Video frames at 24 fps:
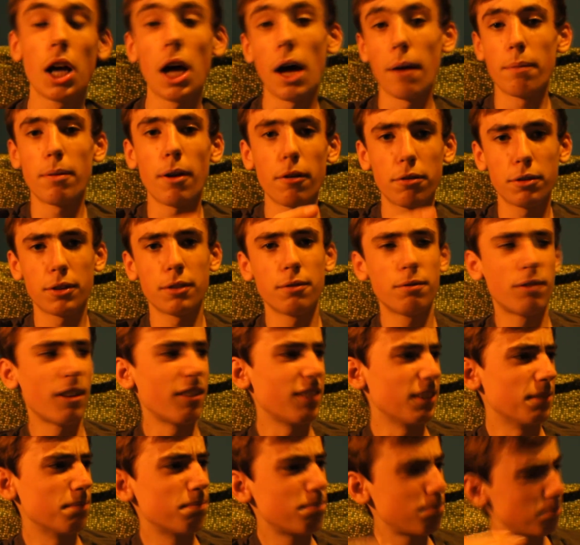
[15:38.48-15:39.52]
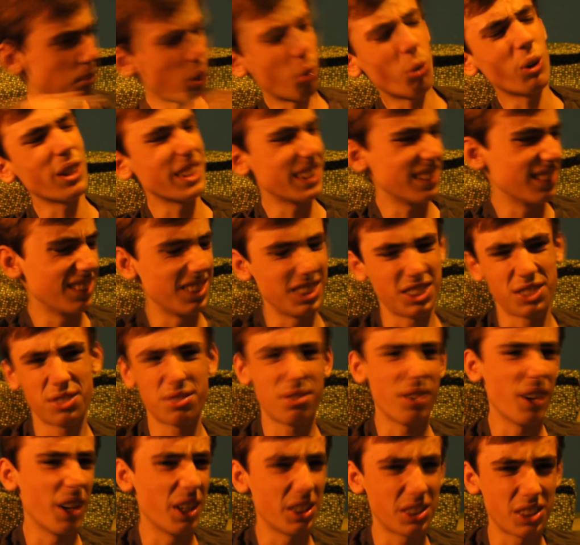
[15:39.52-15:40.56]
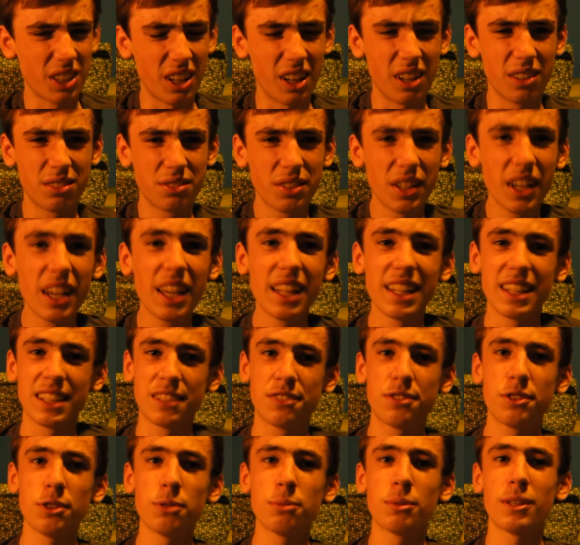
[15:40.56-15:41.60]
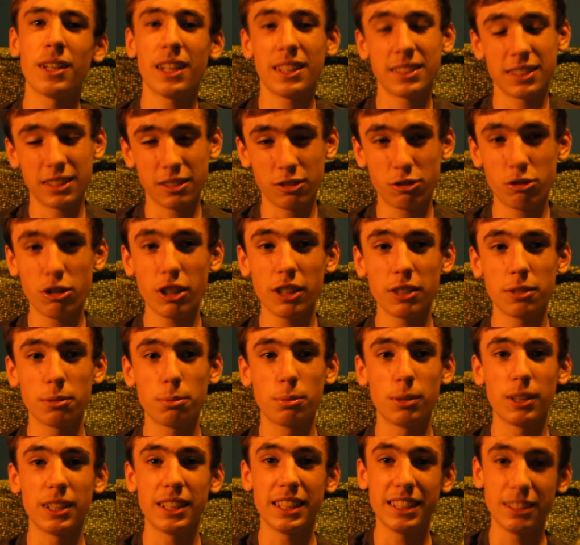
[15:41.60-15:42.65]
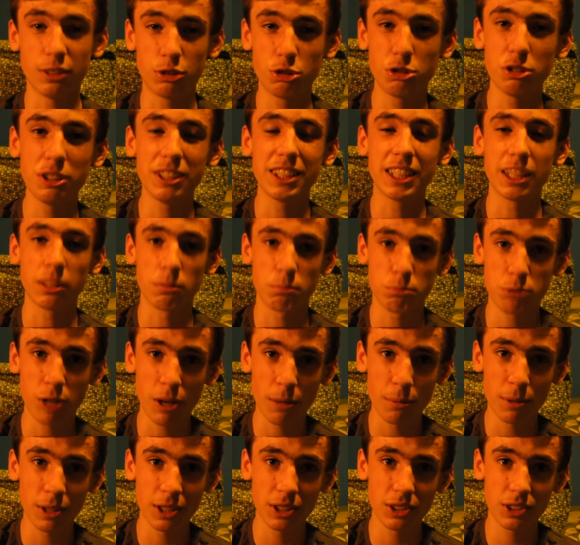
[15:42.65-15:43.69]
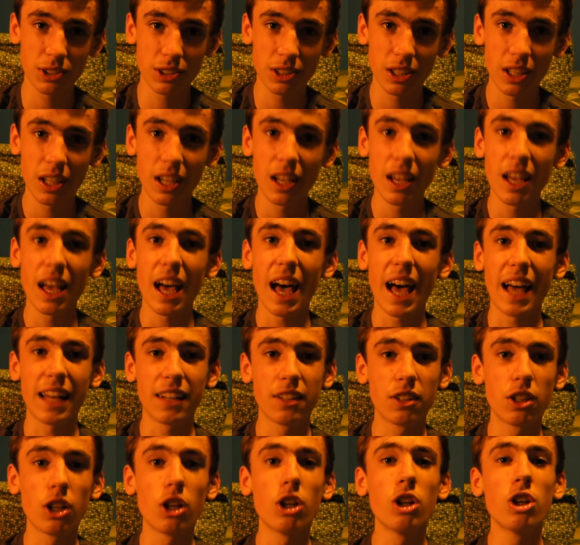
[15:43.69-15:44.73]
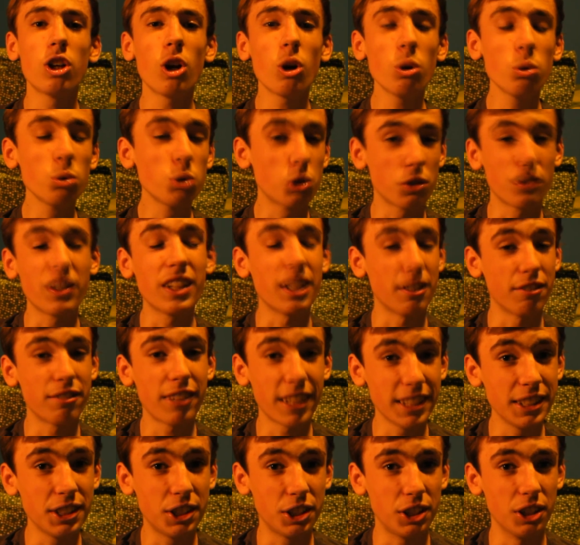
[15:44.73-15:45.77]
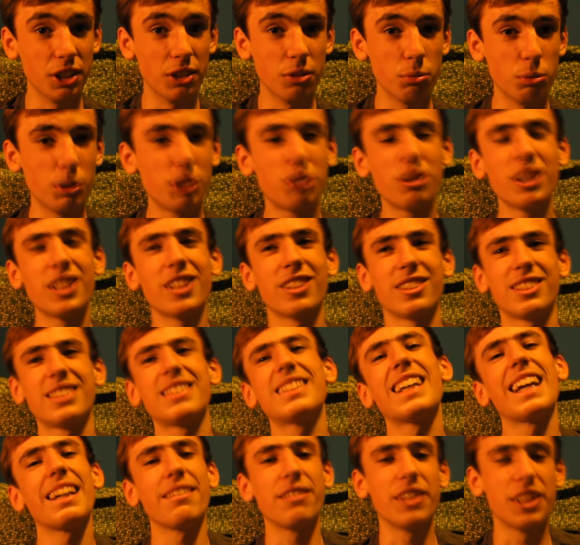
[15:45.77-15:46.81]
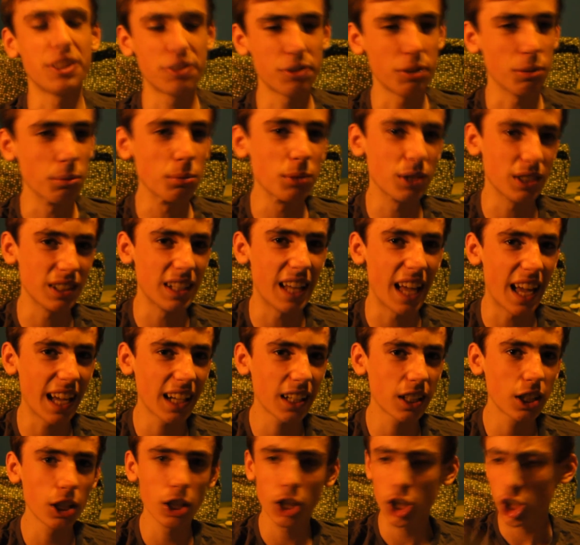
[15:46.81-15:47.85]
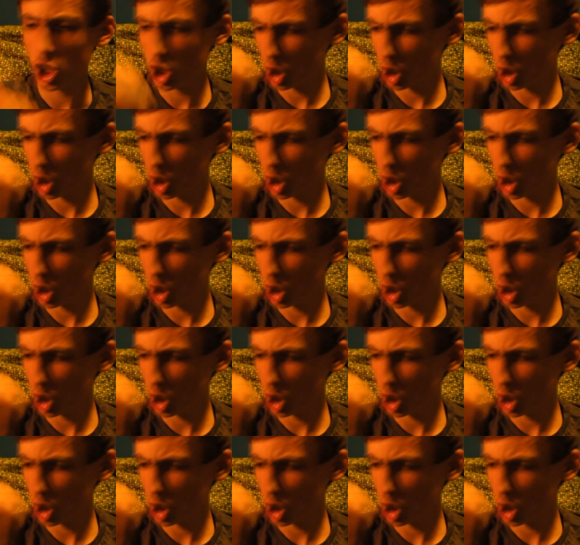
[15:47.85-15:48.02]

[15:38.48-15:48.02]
Apart from the very pointless first half, this film has an incredibly intriguing premise and loads of innovation, which really does save this film's neck.